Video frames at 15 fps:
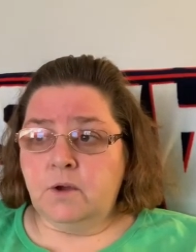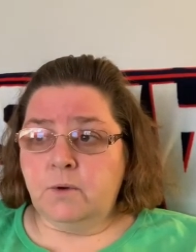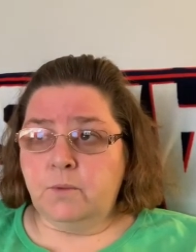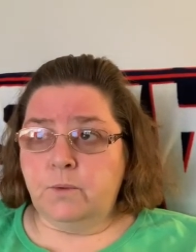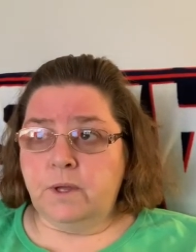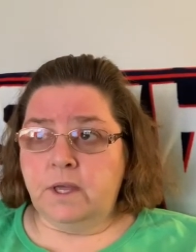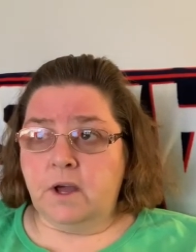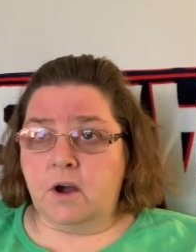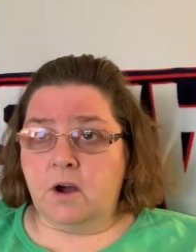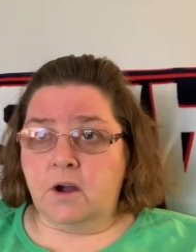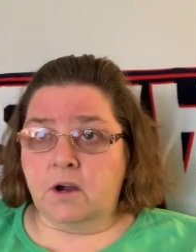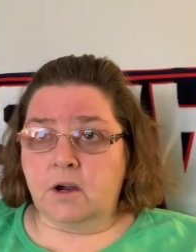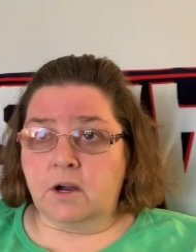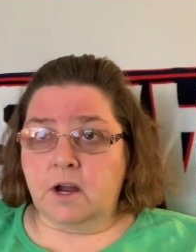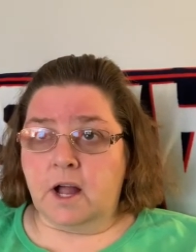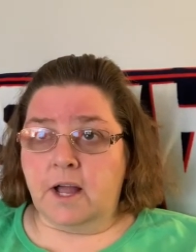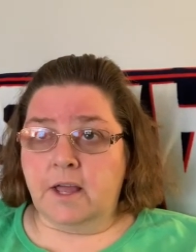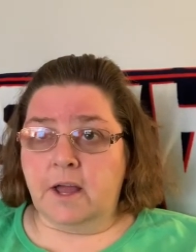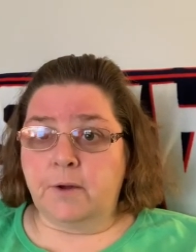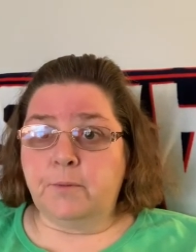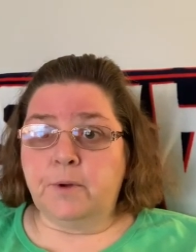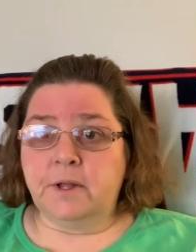We are, I,
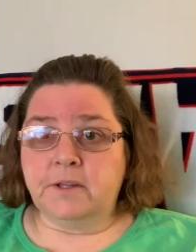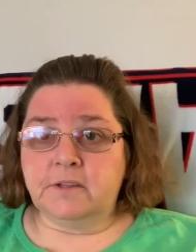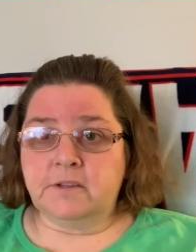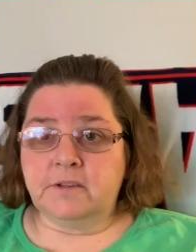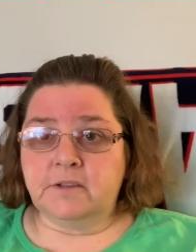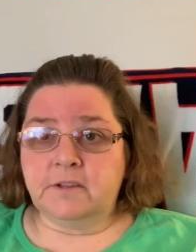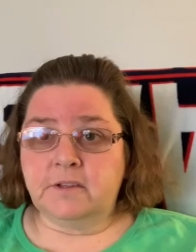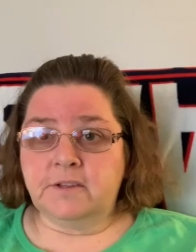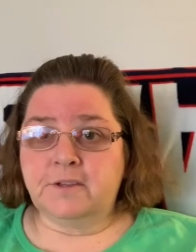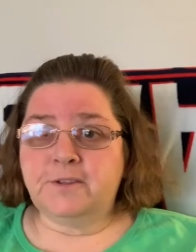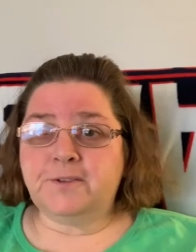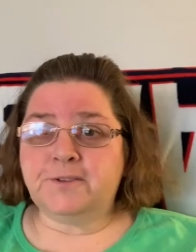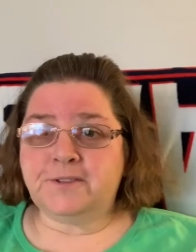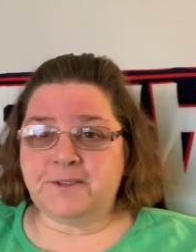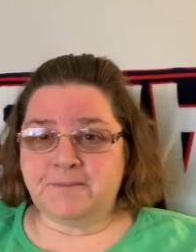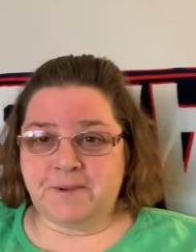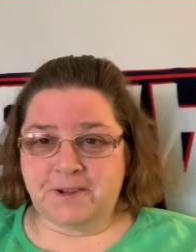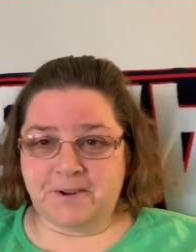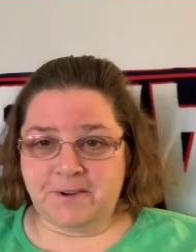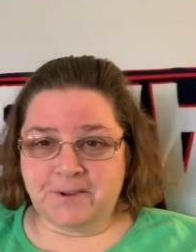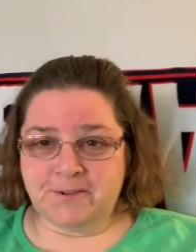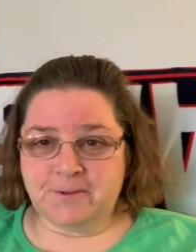I went, you'll see my
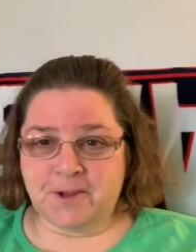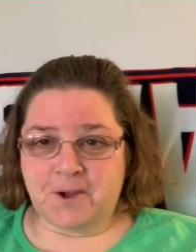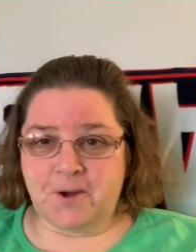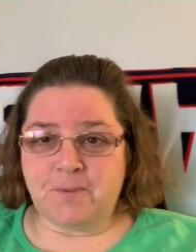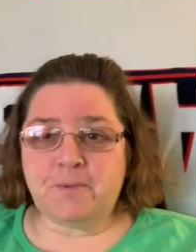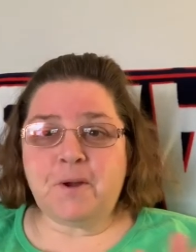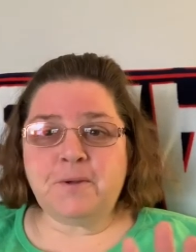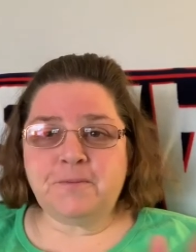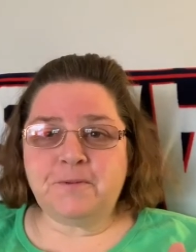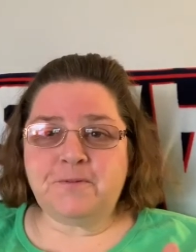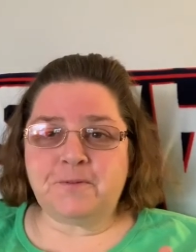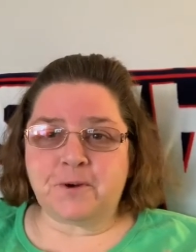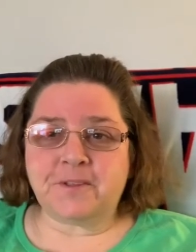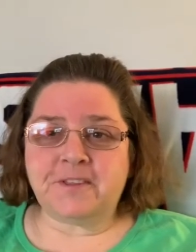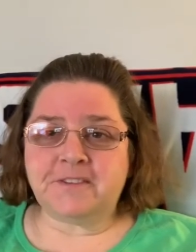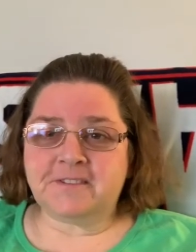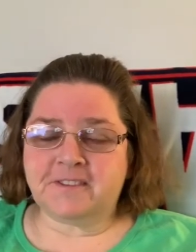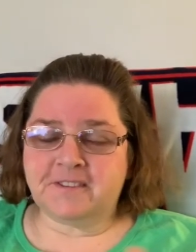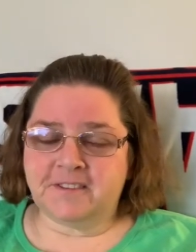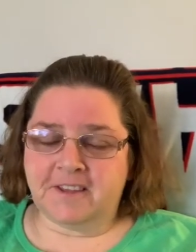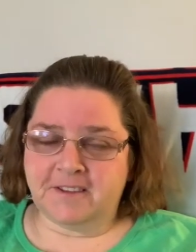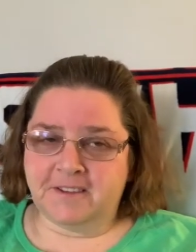grocery haul probably before this
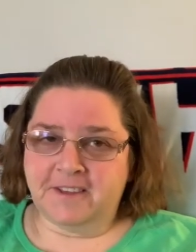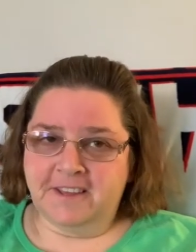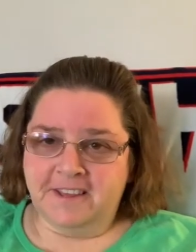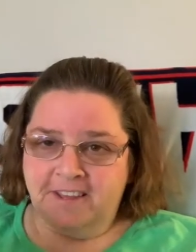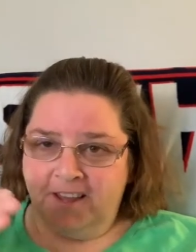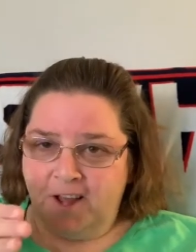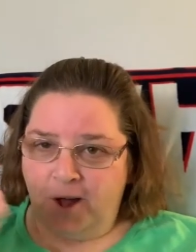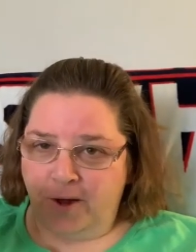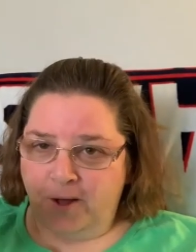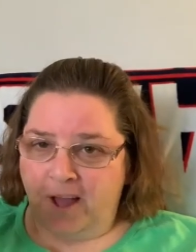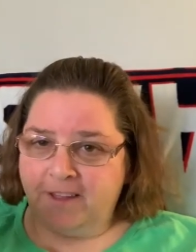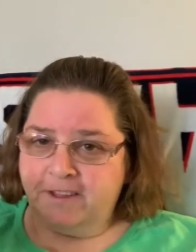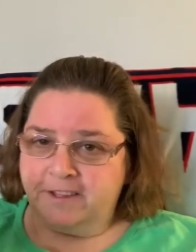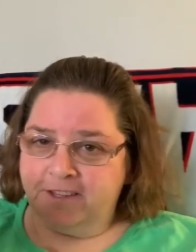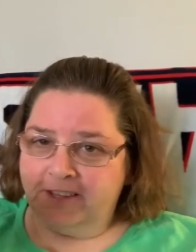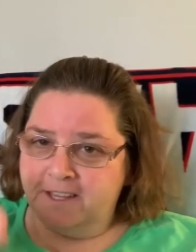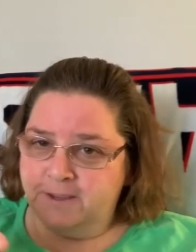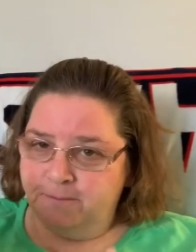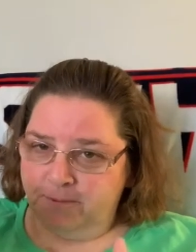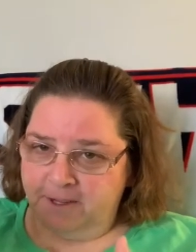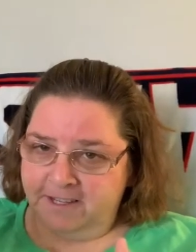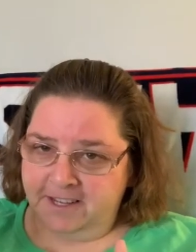because I, I like to
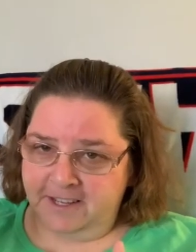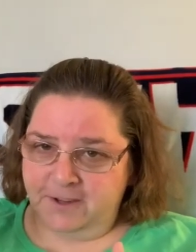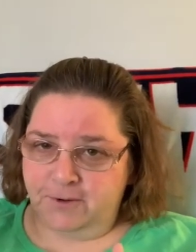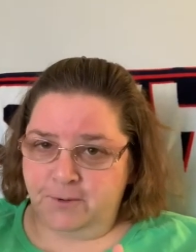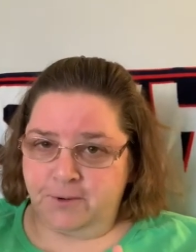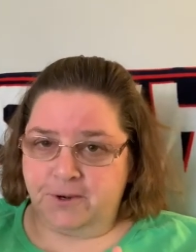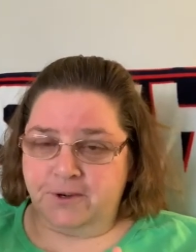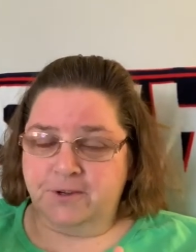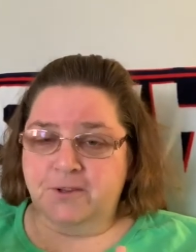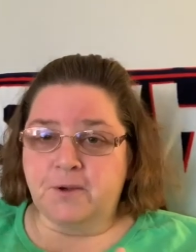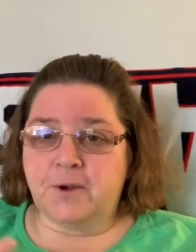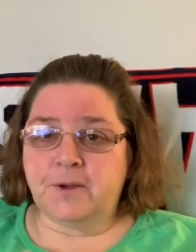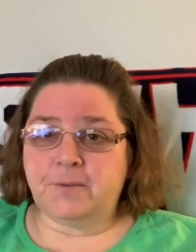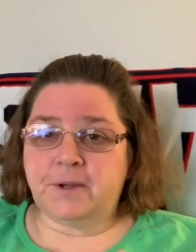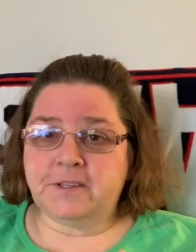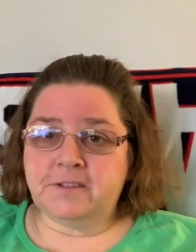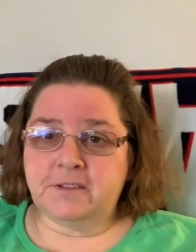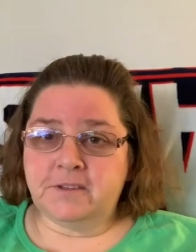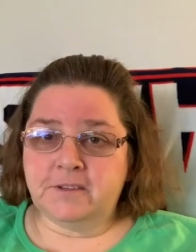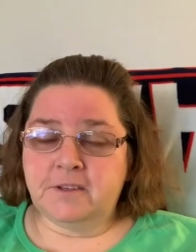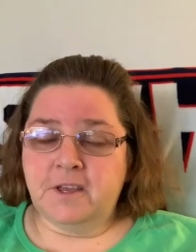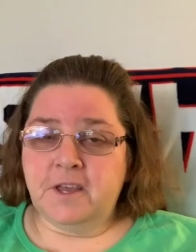keep my day in order. So I went
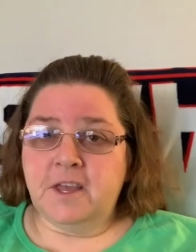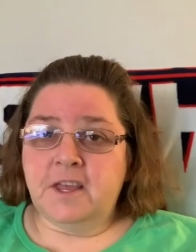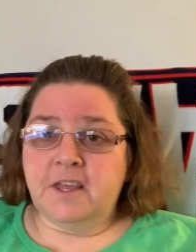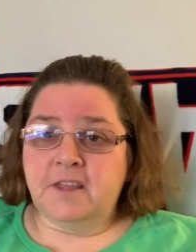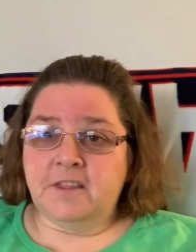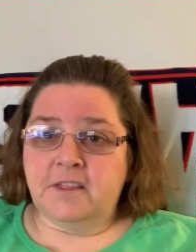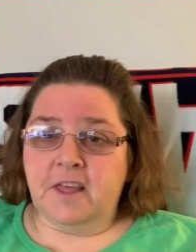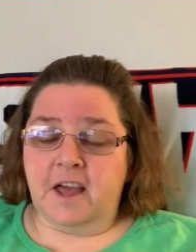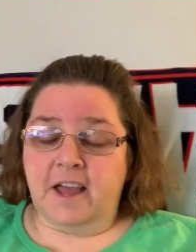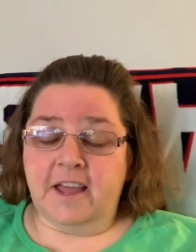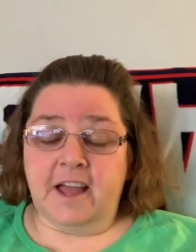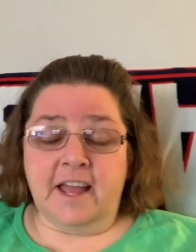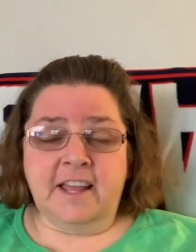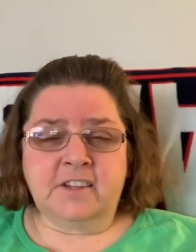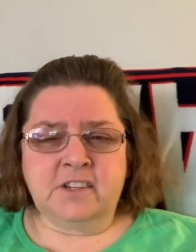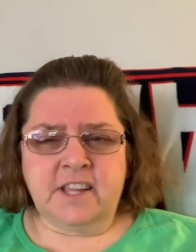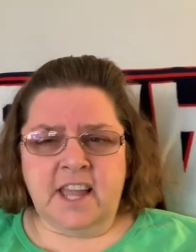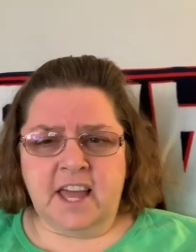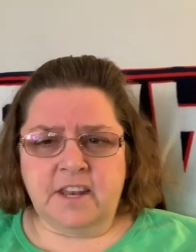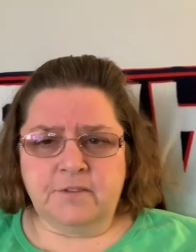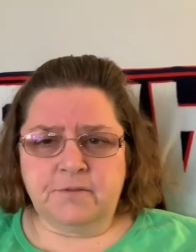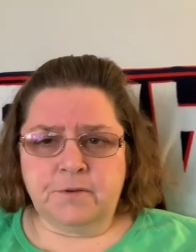to I actually
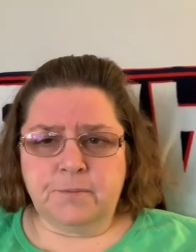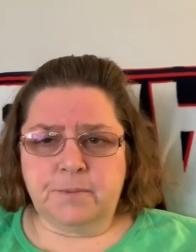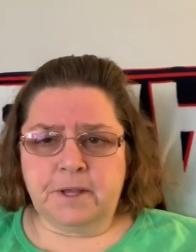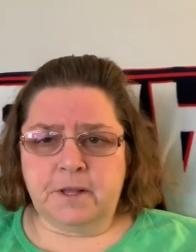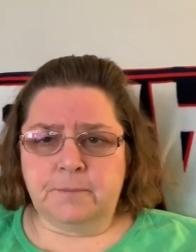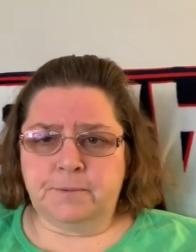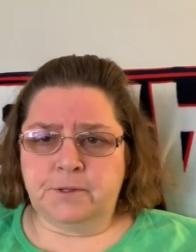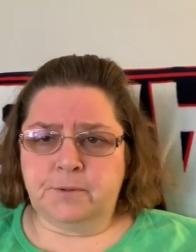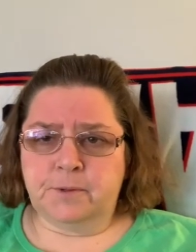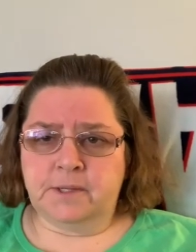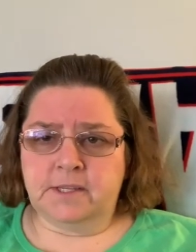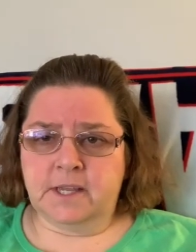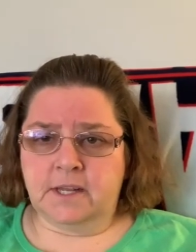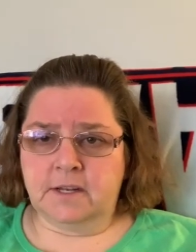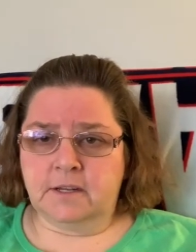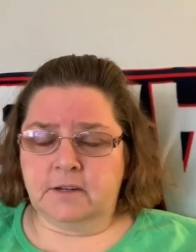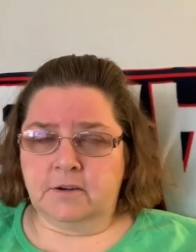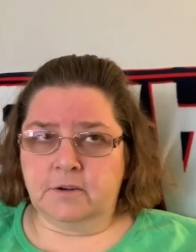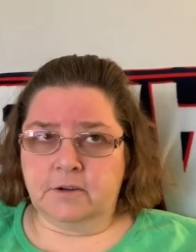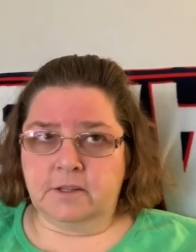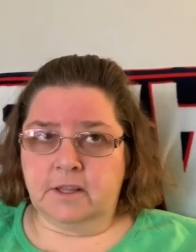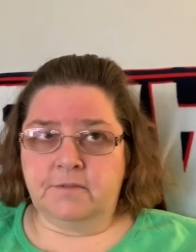had it for pickup between 10
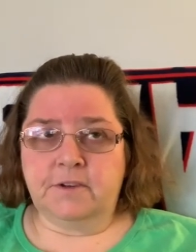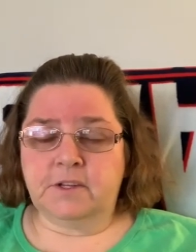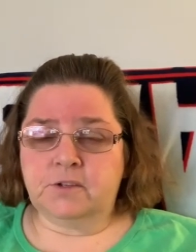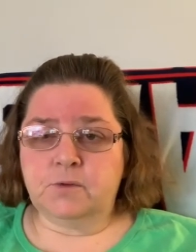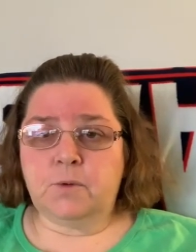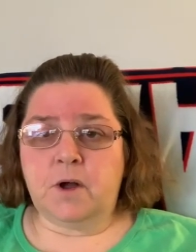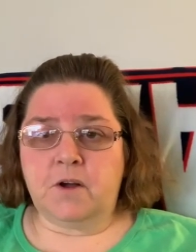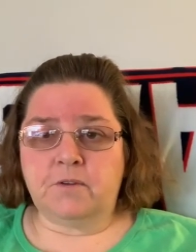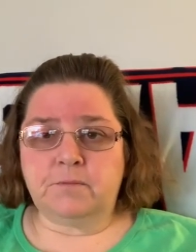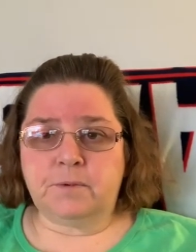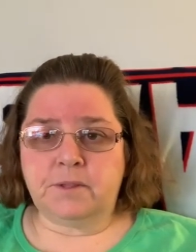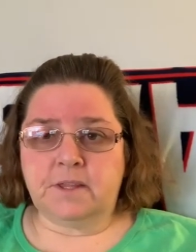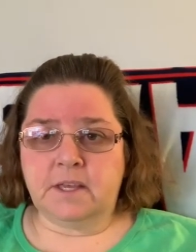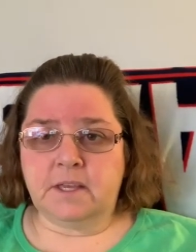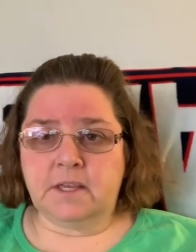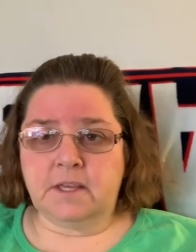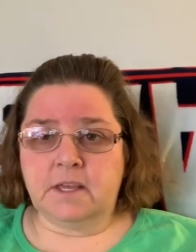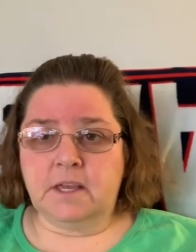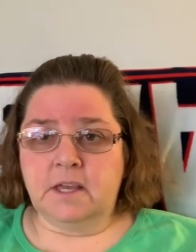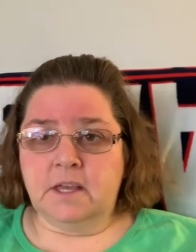or 11 and 12, but they